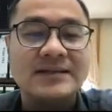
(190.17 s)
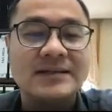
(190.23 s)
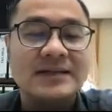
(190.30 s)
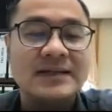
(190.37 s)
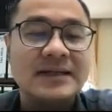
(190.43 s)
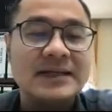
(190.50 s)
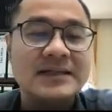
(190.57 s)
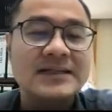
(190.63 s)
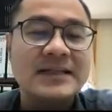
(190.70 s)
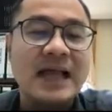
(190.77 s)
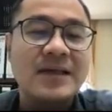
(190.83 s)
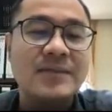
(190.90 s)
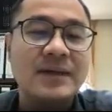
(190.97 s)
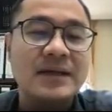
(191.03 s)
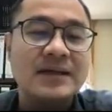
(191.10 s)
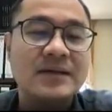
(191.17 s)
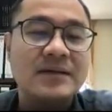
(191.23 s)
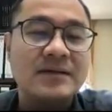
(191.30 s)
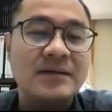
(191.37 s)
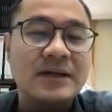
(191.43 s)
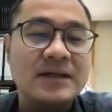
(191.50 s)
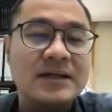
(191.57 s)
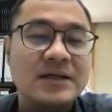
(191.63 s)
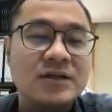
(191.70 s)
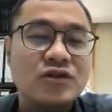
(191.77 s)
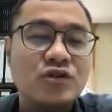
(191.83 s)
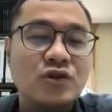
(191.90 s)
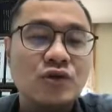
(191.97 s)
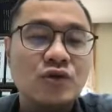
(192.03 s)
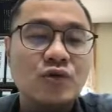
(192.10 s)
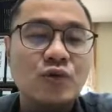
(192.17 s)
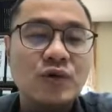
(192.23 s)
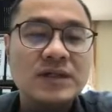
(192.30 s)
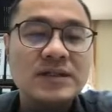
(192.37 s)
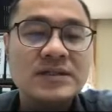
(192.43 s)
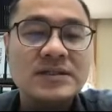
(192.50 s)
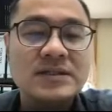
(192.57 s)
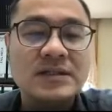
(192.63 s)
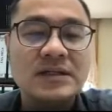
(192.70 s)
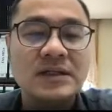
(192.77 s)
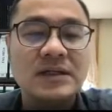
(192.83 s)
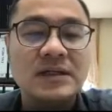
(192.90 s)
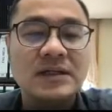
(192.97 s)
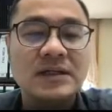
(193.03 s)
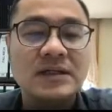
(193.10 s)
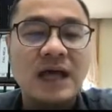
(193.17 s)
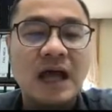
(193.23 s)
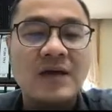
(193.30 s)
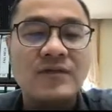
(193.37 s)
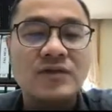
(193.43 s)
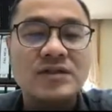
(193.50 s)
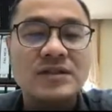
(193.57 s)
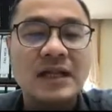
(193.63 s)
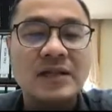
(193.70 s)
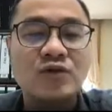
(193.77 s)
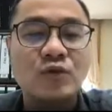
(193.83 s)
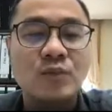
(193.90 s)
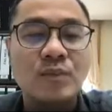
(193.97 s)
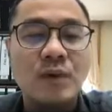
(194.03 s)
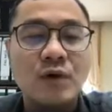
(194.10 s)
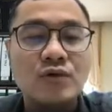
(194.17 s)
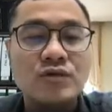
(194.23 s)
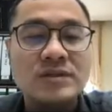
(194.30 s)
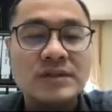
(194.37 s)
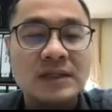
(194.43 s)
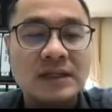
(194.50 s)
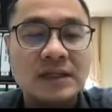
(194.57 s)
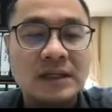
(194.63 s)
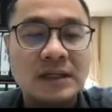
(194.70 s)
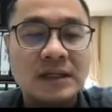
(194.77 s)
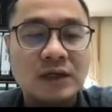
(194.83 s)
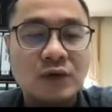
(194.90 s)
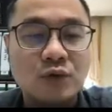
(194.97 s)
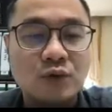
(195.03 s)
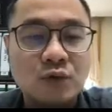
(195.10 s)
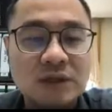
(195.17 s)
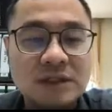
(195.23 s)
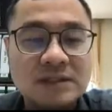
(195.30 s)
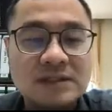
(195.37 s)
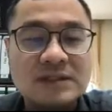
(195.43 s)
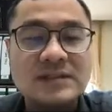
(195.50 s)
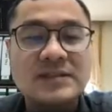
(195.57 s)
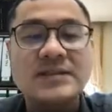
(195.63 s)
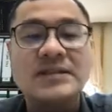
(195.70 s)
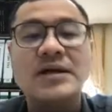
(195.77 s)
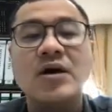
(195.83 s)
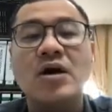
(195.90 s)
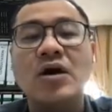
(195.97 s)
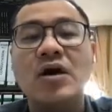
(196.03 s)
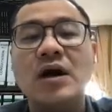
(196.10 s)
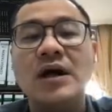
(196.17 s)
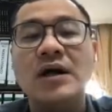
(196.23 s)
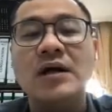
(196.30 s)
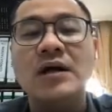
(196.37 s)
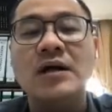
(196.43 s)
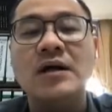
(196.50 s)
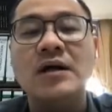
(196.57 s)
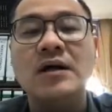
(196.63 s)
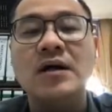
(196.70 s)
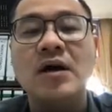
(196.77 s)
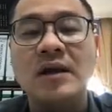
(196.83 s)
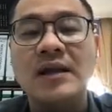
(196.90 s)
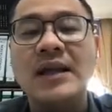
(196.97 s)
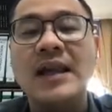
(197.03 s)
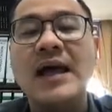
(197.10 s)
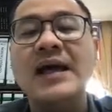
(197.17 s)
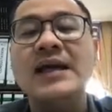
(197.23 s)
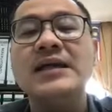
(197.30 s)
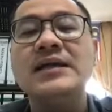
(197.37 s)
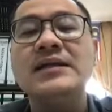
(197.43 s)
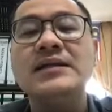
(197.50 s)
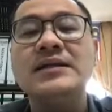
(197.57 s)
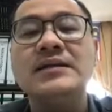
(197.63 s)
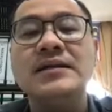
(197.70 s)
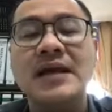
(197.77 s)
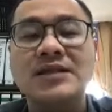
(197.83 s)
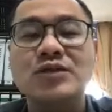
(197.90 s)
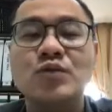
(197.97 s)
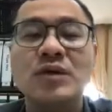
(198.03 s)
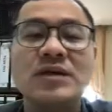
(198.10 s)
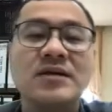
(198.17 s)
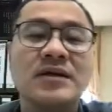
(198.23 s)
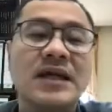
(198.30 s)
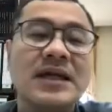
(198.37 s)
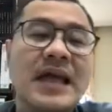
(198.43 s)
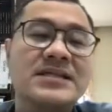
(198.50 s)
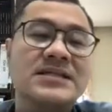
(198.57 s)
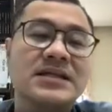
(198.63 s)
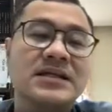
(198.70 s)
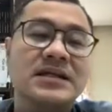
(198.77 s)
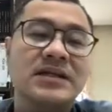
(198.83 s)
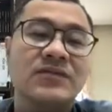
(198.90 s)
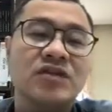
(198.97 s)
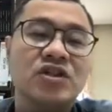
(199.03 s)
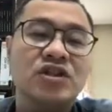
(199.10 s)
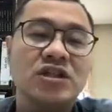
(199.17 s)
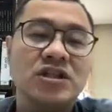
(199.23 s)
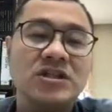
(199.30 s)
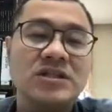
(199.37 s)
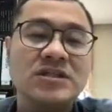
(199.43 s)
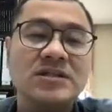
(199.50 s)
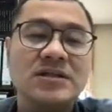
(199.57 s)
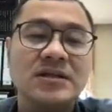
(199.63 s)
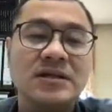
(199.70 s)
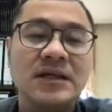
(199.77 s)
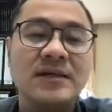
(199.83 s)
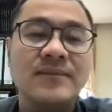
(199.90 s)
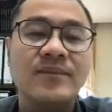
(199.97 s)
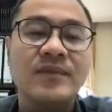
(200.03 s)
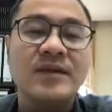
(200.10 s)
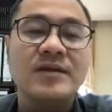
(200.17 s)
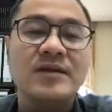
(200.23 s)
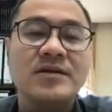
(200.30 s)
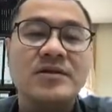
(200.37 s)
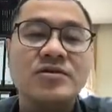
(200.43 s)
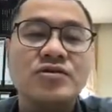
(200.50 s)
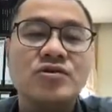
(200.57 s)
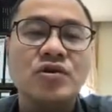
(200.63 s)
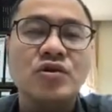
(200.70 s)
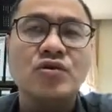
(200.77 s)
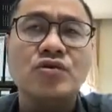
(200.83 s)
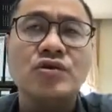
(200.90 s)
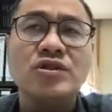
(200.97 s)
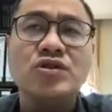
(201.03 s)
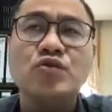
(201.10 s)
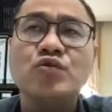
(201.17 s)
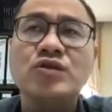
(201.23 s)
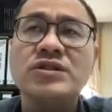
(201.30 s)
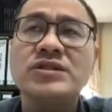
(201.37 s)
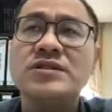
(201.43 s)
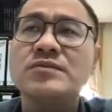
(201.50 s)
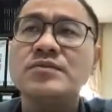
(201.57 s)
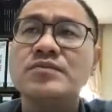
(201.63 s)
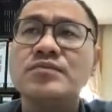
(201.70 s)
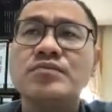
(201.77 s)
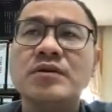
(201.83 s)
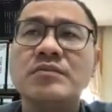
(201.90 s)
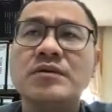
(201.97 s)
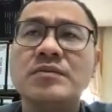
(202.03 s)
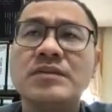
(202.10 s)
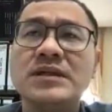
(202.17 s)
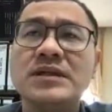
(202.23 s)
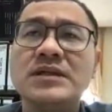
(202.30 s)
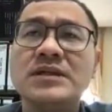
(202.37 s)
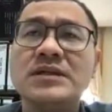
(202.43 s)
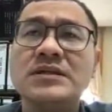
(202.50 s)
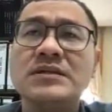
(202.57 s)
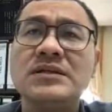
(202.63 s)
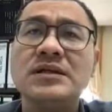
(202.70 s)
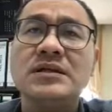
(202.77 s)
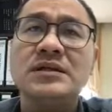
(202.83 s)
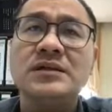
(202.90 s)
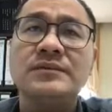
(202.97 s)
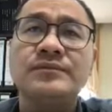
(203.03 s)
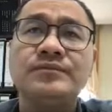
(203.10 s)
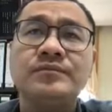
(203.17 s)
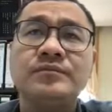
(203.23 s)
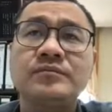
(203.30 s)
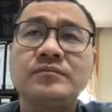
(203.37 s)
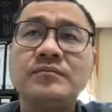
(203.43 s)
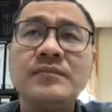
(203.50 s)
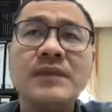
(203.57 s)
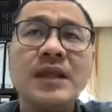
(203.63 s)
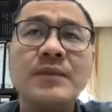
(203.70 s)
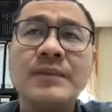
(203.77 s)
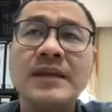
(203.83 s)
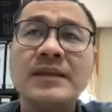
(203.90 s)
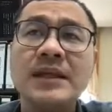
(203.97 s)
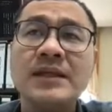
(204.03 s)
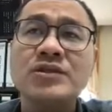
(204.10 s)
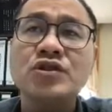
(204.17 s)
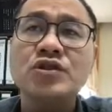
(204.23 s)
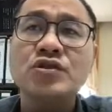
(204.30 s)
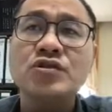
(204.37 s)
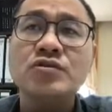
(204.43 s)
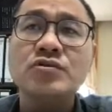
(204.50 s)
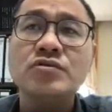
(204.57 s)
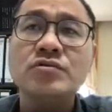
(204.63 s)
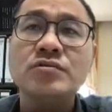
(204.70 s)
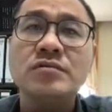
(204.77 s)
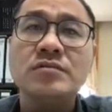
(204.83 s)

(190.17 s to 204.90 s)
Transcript: assignment, all right? So quiz, I will start to post the quiz online next week, okay, as a revisions, okay? So this quiz probably may takes you